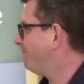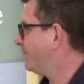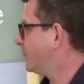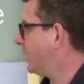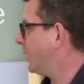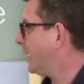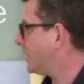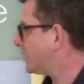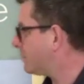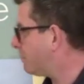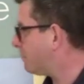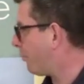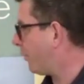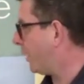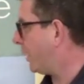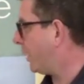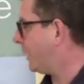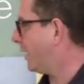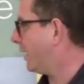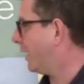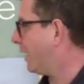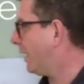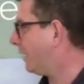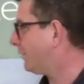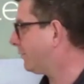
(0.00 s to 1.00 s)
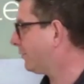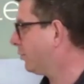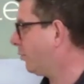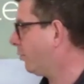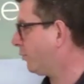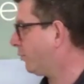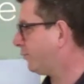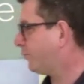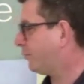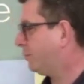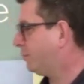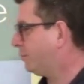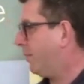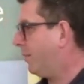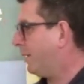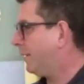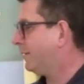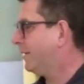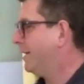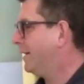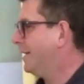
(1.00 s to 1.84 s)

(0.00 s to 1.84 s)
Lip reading: let's pray and ask God's Spirit